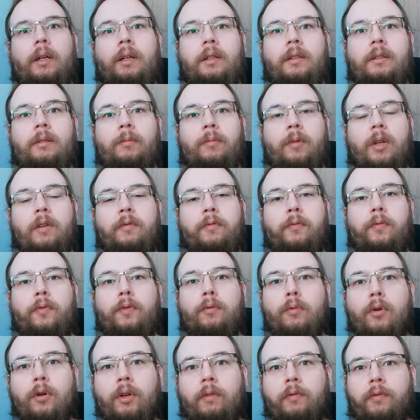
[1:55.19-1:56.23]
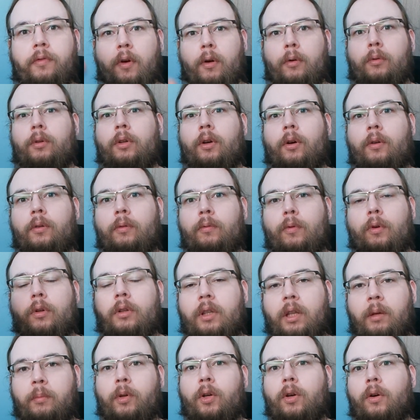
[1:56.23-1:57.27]
Uh, if you want to vote on
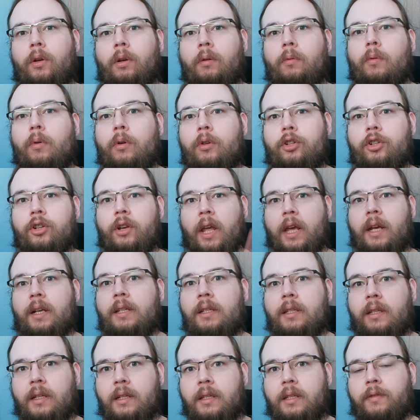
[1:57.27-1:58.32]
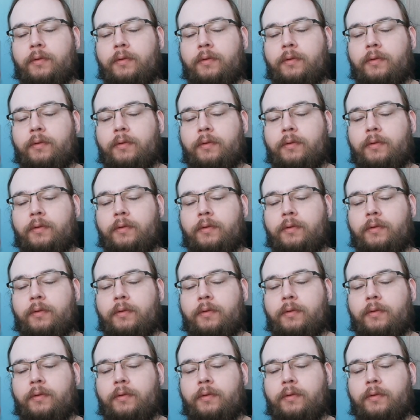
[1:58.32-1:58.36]
what I'm gonna watch next,